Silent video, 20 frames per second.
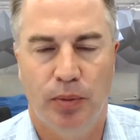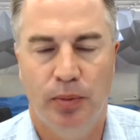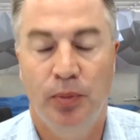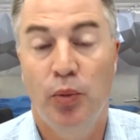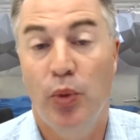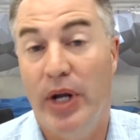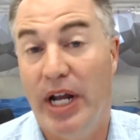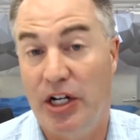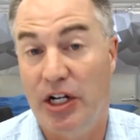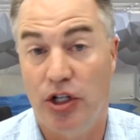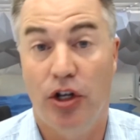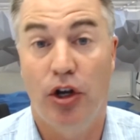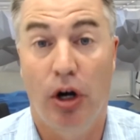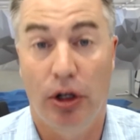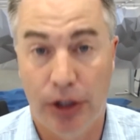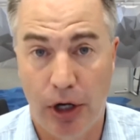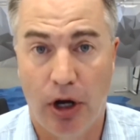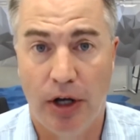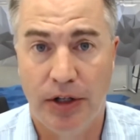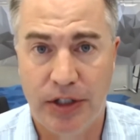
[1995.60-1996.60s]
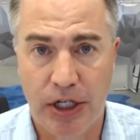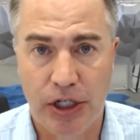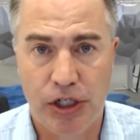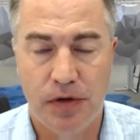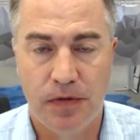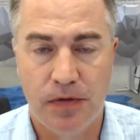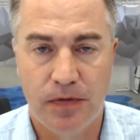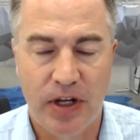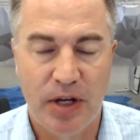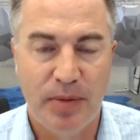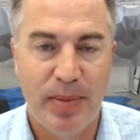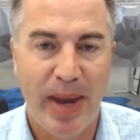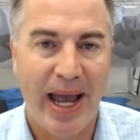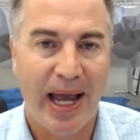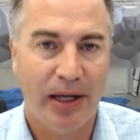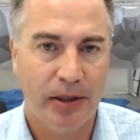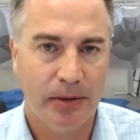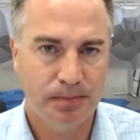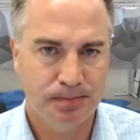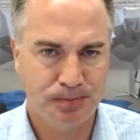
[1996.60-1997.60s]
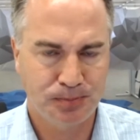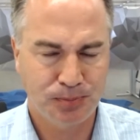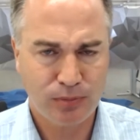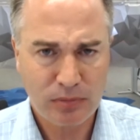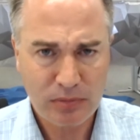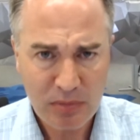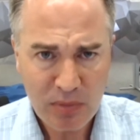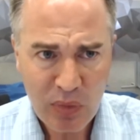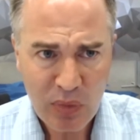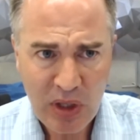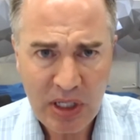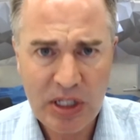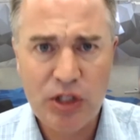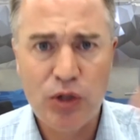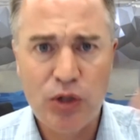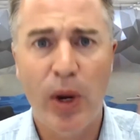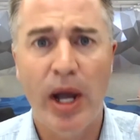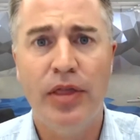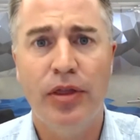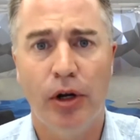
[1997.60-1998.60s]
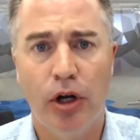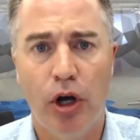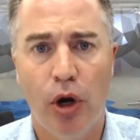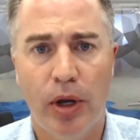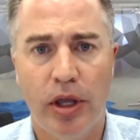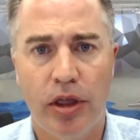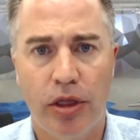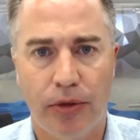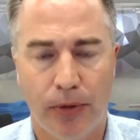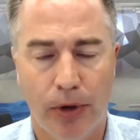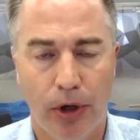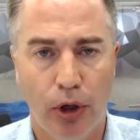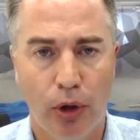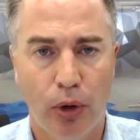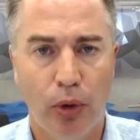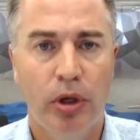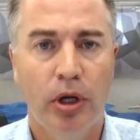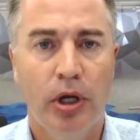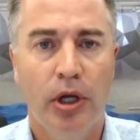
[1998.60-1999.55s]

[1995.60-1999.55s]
we actually called it audition feedback is when they're going through